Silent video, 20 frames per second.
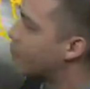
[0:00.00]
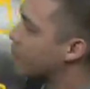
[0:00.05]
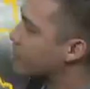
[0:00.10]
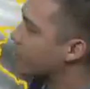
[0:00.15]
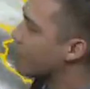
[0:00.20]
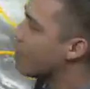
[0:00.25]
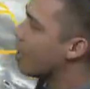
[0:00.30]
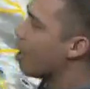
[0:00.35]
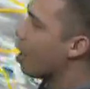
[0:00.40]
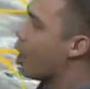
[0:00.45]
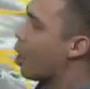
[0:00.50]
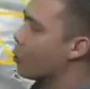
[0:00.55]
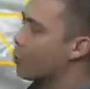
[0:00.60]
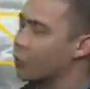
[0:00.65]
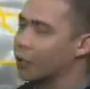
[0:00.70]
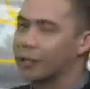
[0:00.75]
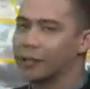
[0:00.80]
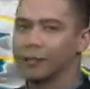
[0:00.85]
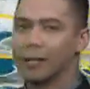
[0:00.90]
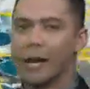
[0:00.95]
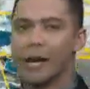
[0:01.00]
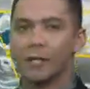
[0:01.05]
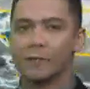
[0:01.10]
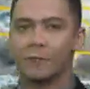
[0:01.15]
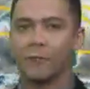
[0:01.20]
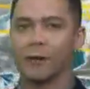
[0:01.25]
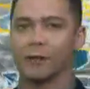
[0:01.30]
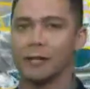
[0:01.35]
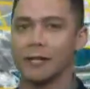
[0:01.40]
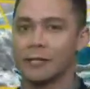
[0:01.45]
us under the clouds
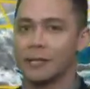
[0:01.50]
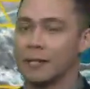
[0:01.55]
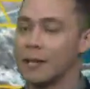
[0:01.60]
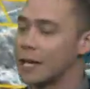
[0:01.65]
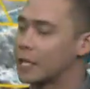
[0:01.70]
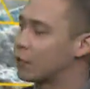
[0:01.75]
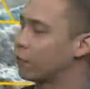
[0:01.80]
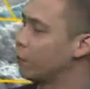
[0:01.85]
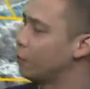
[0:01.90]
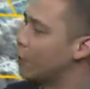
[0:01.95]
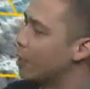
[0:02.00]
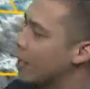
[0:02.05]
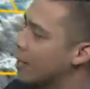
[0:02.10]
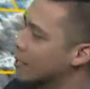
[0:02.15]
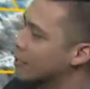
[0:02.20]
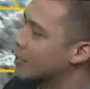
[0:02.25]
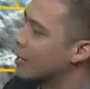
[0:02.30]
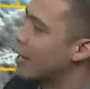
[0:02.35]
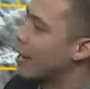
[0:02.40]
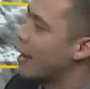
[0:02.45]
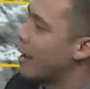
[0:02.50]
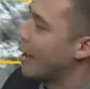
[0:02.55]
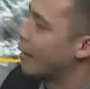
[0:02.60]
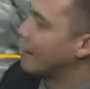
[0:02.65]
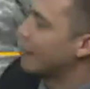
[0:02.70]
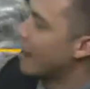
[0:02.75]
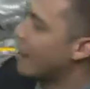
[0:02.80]
for at least the next few days. And then